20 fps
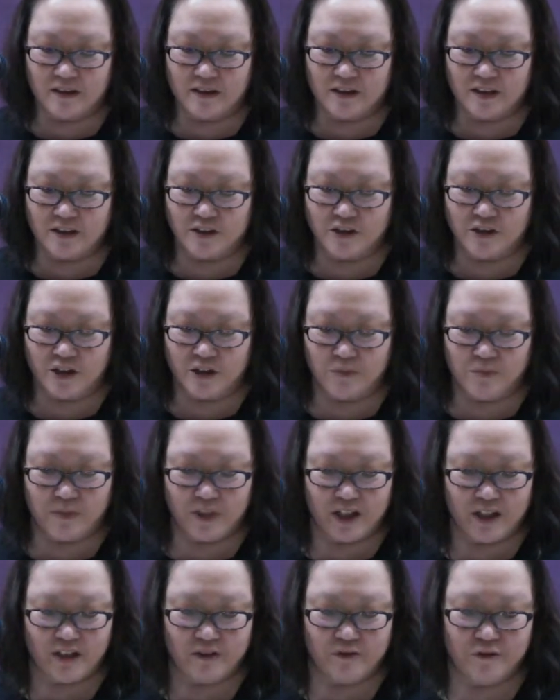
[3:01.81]
that you can
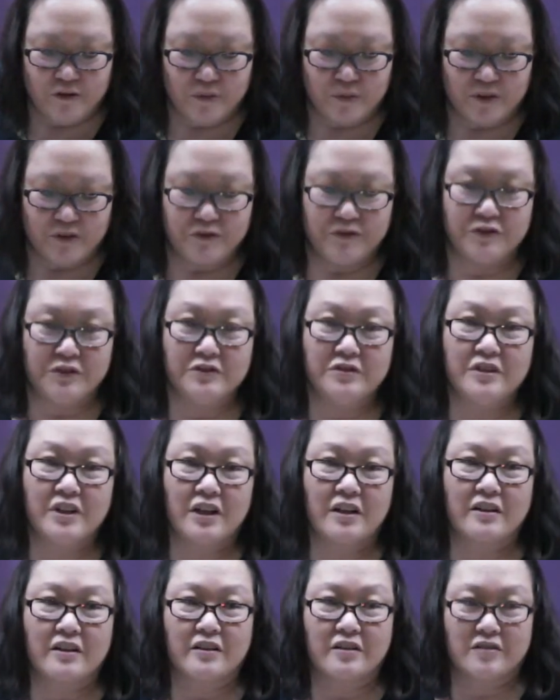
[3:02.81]
buy from a food
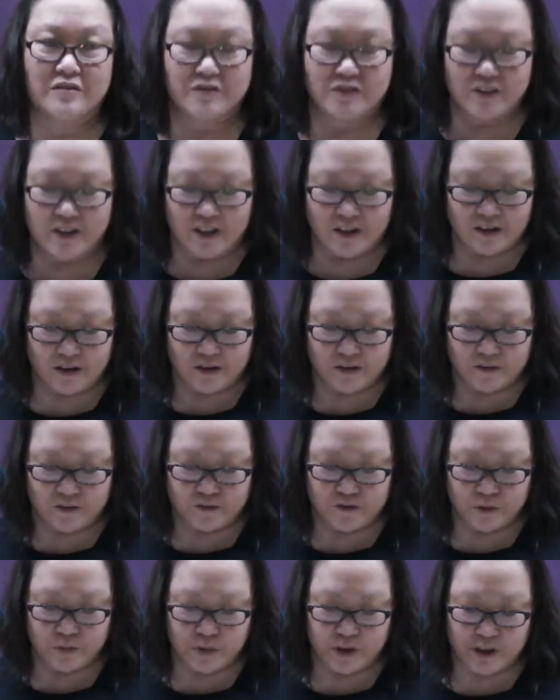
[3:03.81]
cart for that low
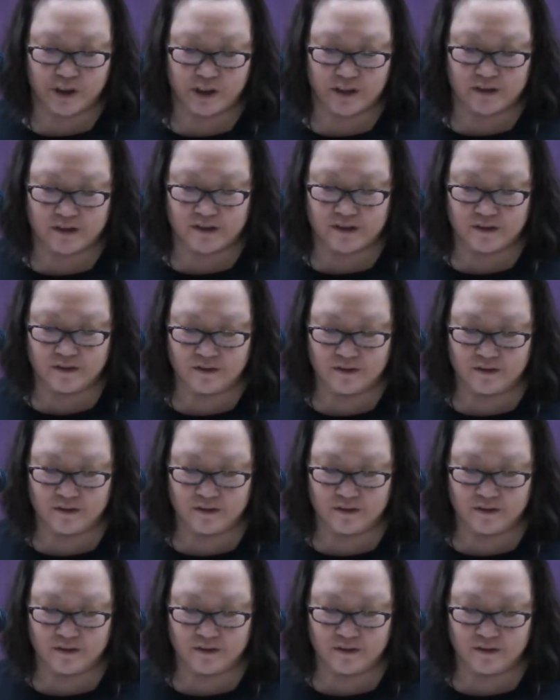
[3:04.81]
of a price.